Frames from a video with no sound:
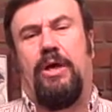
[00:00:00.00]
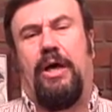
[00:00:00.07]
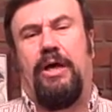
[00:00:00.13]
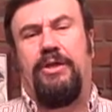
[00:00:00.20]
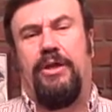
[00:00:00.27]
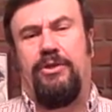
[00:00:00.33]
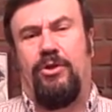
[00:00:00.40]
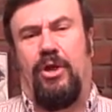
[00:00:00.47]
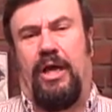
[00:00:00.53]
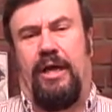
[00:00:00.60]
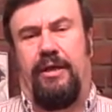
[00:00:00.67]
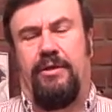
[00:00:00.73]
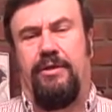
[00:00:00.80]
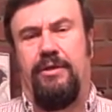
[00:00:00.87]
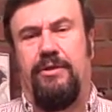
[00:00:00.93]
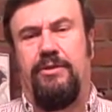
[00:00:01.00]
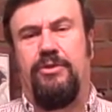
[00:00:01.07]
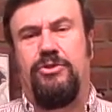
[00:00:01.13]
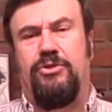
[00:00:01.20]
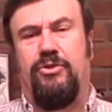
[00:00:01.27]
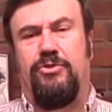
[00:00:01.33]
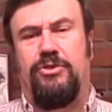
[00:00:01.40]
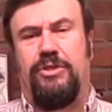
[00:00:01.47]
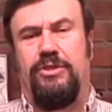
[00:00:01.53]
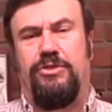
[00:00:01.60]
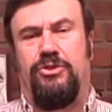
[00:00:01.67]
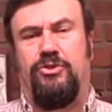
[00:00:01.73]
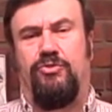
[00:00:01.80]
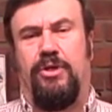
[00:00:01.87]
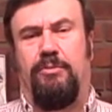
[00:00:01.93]
Another lie, there's no sense
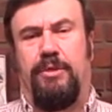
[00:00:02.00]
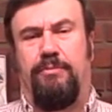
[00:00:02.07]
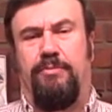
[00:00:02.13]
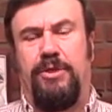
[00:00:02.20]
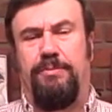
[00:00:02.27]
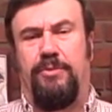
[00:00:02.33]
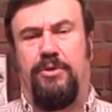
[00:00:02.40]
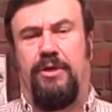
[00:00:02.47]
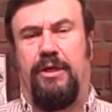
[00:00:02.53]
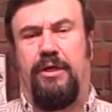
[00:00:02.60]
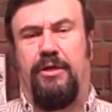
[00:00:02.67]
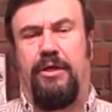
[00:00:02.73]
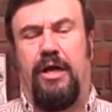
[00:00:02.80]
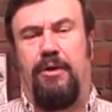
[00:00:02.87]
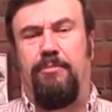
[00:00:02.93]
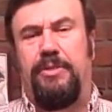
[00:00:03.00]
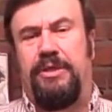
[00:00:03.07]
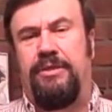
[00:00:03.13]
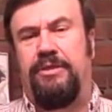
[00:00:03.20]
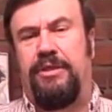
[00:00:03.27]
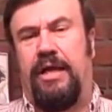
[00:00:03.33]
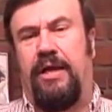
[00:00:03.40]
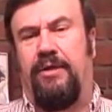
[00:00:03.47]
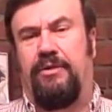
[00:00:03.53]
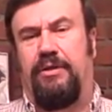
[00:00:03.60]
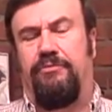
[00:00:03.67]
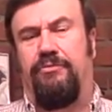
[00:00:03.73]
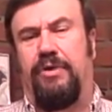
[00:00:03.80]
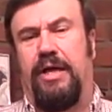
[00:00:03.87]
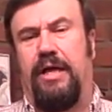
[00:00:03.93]
of dreaming. People are beaten down.
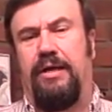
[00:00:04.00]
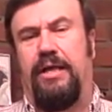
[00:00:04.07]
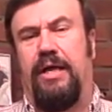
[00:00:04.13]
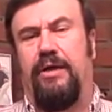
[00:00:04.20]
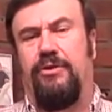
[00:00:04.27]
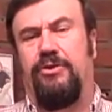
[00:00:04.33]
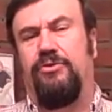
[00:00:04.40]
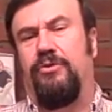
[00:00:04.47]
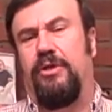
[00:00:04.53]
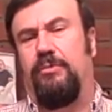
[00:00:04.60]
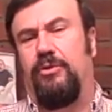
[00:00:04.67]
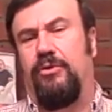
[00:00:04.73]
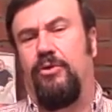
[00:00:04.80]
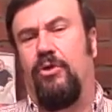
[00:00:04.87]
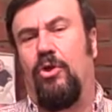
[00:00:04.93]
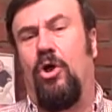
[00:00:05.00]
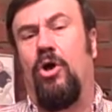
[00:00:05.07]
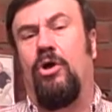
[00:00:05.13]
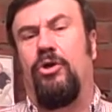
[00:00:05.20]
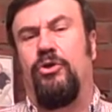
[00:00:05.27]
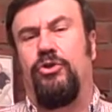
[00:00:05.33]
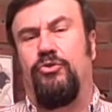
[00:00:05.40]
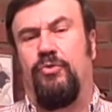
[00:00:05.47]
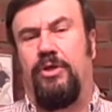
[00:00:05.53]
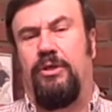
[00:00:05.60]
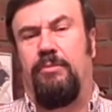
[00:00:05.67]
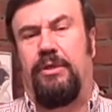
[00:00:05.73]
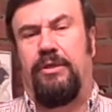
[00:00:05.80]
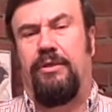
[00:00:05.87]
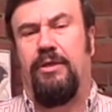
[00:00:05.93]
They've forgotten how to dream. They're no longer
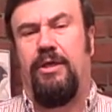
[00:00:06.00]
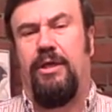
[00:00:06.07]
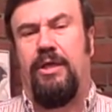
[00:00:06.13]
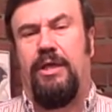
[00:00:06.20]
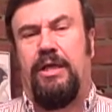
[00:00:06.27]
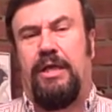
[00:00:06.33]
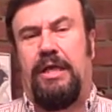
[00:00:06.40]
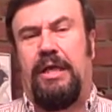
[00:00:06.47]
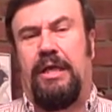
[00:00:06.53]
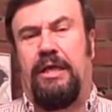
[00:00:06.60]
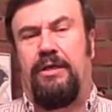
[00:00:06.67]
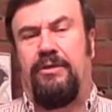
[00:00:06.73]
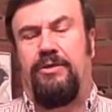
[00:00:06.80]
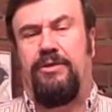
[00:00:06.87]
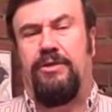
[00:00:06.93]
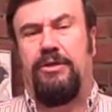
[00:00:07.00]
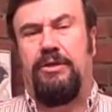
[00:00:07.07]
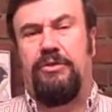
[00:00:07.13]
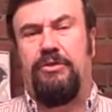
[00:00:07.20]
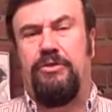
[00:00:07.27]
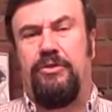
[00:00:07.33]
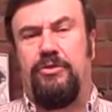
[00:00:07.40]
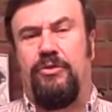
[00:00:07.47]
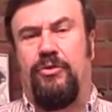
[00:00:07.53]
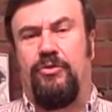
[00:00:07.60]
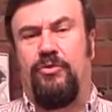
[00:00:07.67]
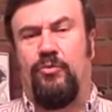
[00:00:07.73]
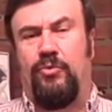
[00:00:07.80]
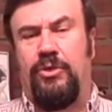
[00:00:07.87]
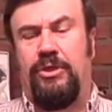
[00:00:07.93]
dreaming. And
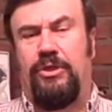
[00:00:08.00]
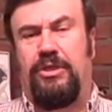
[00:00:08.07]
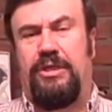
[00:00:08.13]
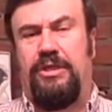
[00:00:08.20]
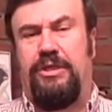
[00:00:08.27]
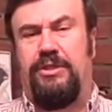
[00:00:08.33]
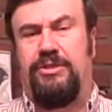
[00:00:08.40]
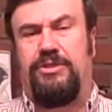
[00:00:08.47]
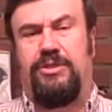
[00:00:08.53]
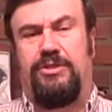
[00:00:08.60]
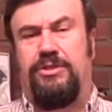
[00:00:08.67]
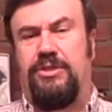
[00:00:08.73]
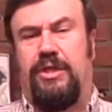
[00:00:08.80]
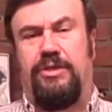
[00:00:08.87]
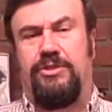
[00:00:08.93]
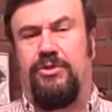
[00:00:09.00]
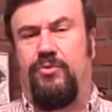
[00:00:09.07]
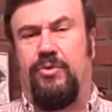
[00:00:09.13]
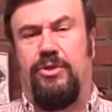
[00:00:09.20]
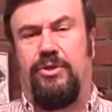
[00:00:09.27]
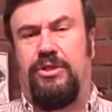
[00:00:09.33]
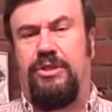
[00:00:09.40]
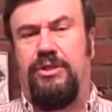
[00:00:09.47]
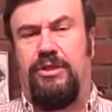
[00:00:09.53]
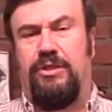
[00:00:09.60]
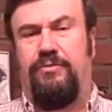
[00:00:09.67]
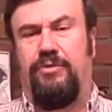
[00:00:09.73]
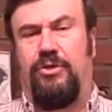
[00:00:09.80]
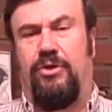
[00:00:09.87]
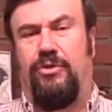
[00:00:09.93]
the real key to success, the real key to
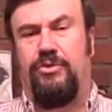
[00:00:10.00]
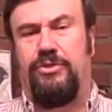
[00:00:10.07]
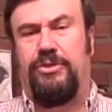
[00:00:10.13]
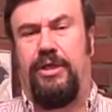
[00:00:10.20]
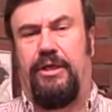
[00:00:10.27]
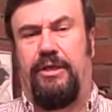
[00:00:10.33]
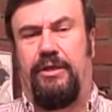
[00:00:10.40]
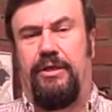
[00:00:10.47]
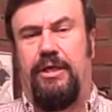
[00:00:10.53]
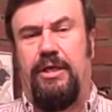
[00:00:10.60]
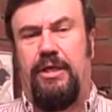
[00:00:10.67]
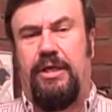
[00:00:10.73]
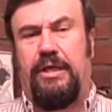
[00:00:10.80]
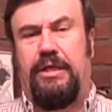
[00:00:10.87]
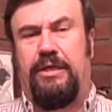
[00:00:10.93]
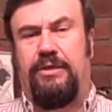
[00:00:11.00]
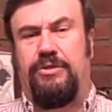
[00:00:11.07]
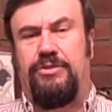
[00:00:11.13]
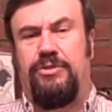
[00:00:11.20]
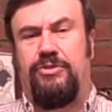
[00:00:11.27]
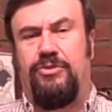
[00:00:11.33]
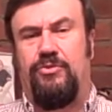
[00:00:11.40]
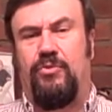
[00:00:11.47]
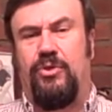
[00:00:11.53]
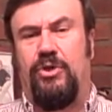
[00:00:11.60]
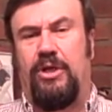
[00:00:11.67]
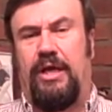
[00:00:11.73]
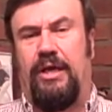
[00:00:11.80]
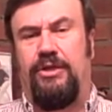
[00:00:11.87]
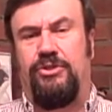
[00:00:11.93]
even goal setting is to
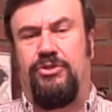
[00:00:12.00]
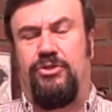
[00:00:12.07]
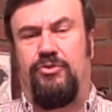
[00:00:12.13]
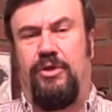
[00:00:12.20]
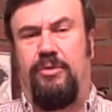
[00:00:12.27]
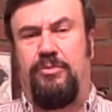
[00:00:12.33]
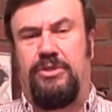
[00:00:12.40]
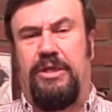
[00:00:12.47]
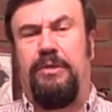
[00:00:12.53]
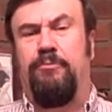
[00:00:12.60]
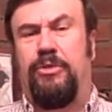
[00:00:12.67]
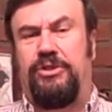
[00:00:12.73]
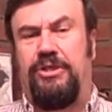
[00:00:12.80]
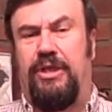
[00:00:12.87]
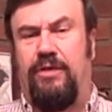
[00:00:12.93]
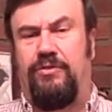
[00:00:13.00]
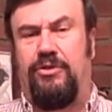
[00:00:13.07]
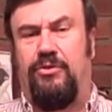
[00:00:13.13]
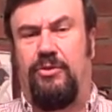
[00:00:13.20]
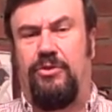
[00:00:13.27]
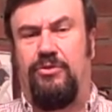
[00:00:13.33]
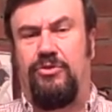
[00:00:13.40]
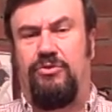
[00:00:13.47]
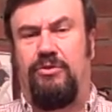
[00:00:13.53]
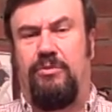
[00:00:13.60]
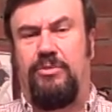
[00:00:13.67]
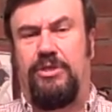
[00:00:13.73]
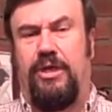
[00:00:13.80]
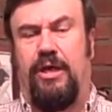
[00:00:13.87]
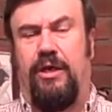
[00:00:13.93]
realize your dreams, but you have to know what those
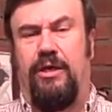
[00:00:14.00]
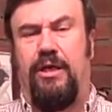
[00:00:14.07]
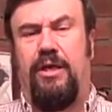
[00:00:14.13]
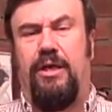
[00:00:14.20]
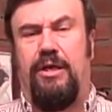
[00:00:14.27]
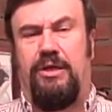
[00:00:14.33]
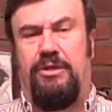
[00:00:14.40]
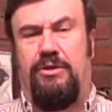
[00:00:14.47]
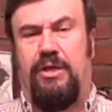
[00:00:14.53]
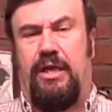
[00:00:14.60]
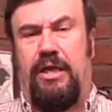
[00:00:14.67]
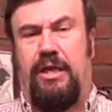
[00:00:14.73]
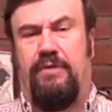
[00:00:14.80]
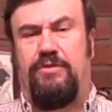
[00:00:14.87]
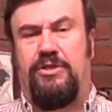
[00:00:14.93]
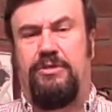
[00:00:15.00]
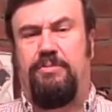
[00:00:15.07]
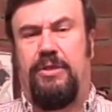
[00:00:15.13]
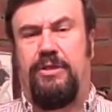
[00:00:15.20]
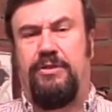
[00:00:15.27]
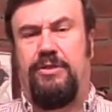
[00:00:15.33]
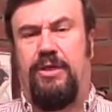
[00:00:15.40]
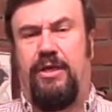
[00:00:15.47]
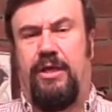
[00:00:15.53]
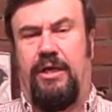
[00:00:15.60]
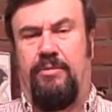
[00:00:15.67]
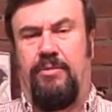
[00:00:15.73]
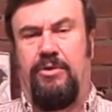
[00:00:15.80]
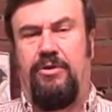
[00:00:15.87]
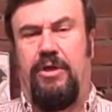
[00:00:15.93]
dreams are. You have to spend
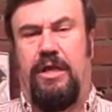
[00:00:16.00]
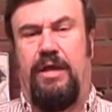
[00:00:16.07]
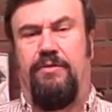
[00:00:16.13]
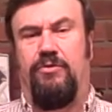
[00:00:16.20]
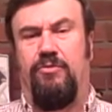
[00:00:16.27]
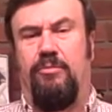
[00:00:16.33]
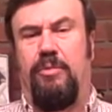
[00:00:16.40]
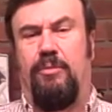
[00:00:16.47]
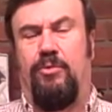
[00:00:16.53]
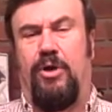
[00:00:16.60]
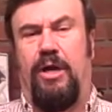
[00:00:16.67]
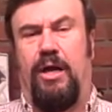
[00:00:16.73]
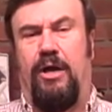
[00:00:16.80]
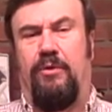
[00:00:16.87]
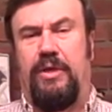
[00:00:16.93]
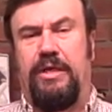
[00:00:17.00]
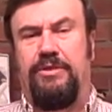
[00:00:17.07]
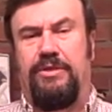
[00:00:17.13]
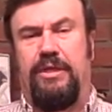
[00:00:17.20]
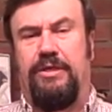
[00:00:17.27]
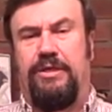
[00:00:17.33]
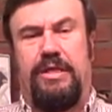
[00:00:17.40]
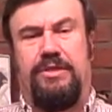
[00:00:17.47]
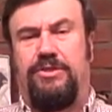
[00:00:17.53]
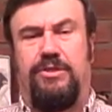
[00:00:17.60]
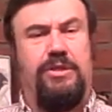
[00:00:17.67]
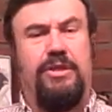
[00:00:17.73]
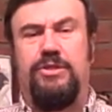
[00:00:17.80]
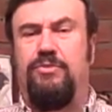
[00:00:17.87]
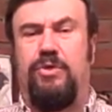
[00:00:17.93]
time. You have to remember how, as
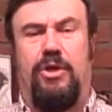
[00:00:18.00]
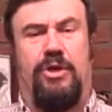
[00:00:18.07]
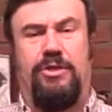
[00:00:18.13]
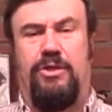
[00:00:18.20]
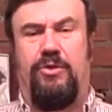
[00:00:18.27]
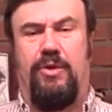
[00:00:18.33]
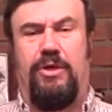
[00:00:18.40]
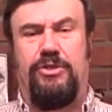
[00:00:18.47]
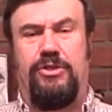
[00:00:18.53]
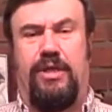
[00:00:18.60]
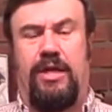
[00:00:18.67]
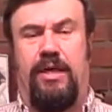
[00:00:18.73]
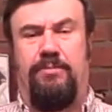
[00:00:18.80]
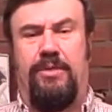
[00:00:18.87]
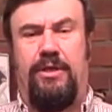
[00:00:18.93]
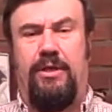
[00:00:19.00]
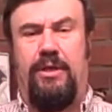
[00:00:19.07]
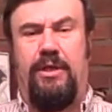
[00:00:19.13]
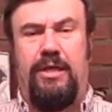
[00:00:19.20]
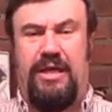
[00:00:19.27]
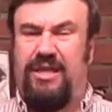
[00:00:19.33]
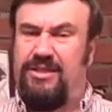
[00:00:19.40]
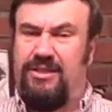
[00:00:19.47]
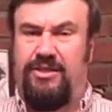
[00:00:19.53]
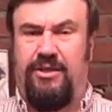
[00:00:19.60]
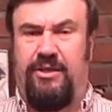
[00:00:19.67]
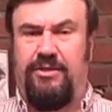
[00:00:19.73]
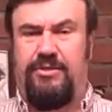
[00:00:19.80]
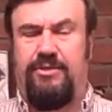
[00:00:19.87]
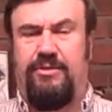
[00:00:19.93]
kids, we all did a great job. As
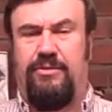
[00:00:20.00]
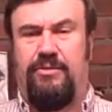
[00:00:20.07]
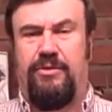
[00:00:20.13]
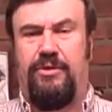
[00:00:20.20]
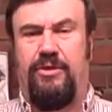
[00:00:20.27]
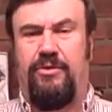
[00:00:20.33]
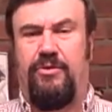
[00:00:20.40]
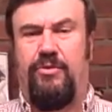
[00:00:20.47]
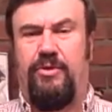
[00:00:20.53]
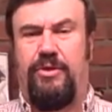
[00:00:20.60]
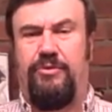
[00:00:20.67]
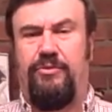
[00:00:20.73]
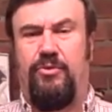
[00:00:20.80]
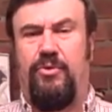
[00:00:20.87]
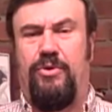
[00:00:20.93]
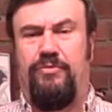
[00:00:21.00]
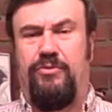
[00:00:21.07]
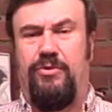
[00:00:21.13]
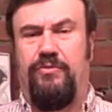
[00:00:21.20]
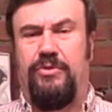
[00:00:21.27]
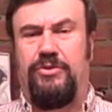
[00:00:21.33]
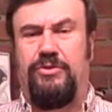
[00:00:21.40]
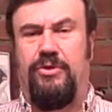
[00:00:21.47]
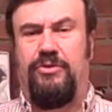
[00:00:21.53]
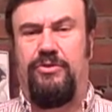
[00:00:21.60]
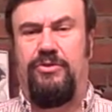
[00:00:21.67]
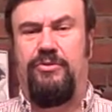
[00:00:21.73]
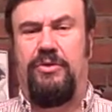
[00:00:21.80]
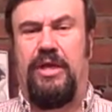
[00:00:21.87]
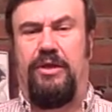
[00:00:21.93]
adults, quite a few of us don't
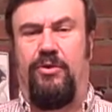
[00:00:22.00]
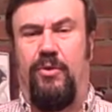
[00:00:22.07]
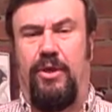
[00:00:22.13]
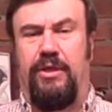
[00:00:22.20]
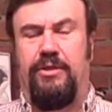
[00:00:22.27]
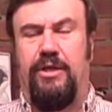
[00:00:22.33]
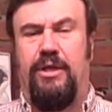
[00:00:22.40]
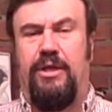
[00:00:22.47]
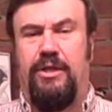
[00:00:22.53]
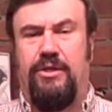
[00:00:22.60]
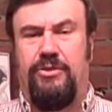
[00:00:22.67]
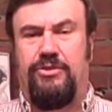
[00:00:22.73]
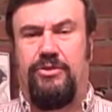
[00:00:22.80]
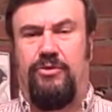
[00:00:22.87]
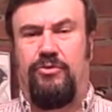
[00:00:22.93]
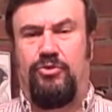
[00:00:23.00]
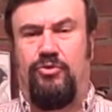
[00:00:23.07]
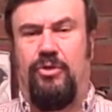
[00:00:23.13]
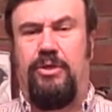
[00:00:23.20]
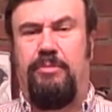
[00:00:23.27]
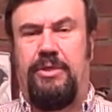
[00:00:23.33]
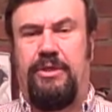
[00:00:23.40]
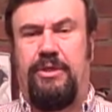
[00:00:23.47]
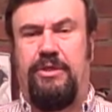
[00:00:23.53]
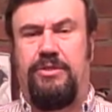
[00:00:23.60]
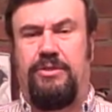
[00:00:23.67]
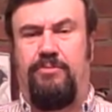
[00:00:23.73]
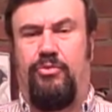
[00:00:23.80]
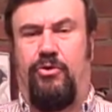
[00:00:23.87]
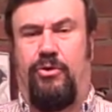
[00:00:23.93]
do that great. So dreaming is
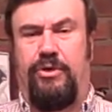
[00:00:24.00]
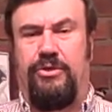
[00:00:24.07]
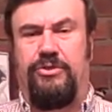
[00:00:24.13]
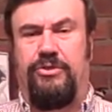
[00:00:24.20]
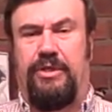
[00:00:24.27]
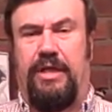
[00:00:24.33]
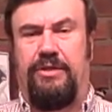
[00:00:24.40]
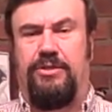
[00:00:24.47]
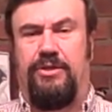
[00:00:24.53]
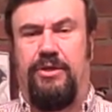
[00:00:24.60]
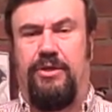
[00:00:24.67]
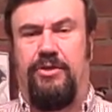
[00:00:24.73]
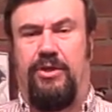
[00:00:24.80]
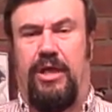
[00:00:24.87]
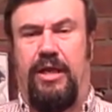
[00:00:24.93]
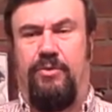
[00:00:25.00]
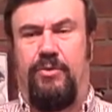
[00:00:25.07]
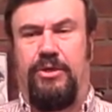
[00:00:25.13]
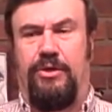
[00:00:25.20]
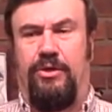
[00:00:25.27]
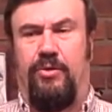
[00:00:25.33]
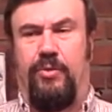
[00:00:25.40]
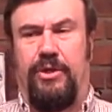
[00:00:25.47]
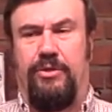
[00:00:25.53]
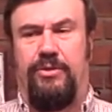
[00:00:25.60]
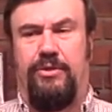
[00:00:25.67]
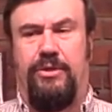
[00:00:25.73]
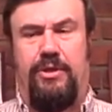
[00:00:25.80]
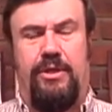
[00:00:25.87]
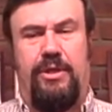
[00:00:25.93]
important. So that's another lie we deal with.